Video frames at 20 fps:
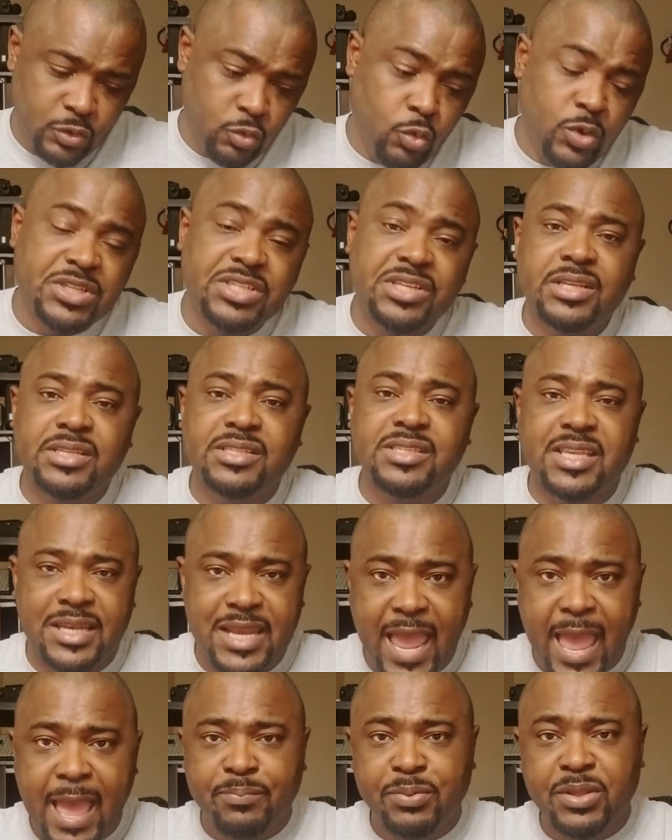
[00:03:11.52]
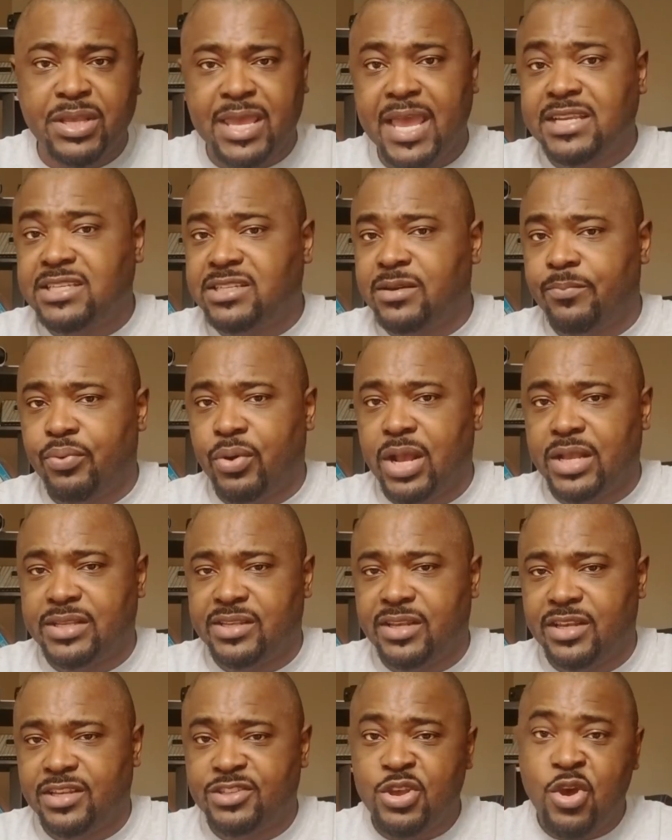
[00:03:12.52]
which is an application
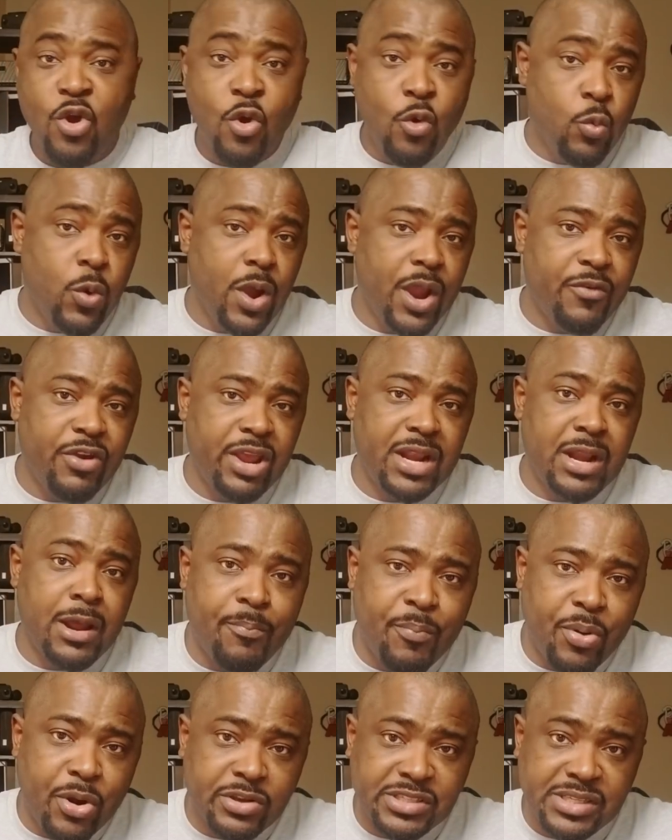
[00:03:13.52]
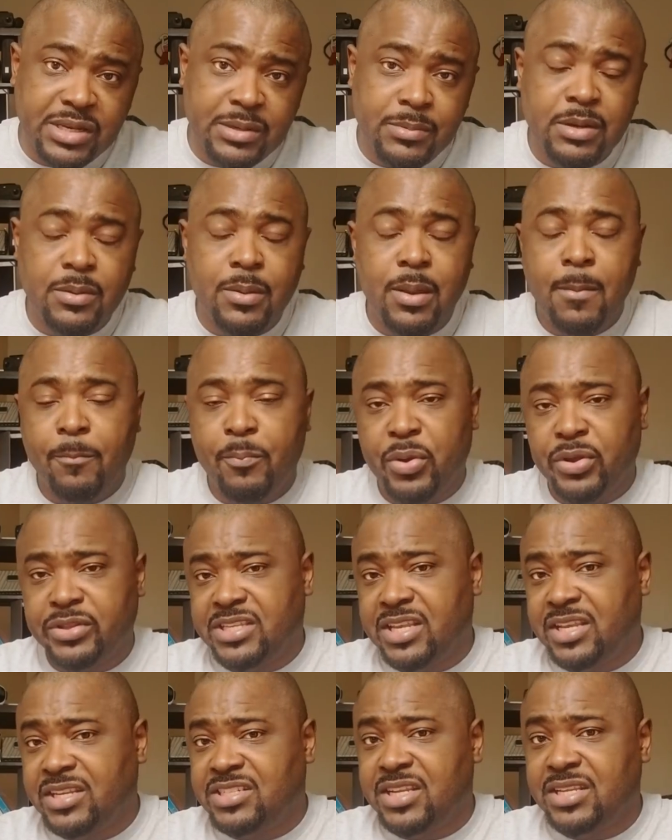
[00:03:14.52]
process wherein a person
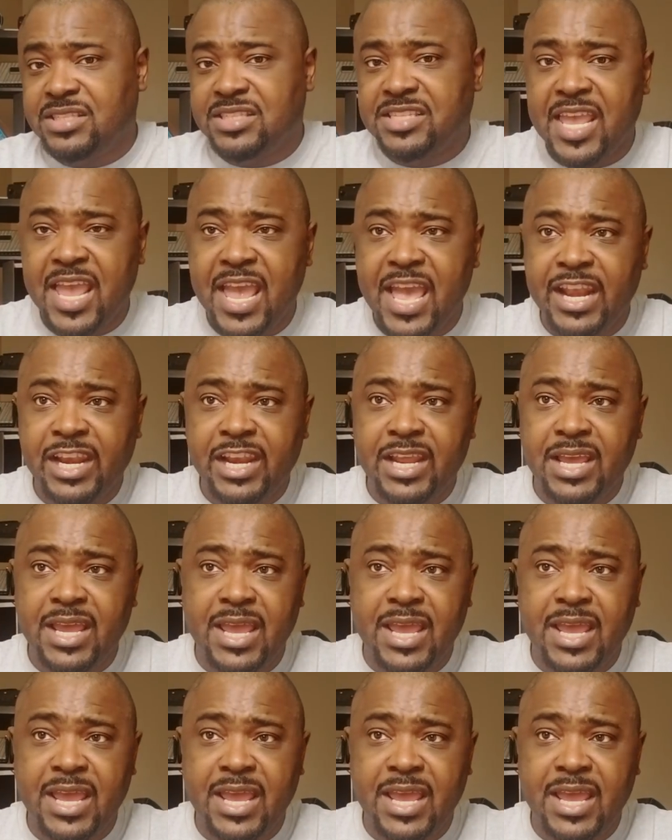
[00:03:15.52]
petitions Canada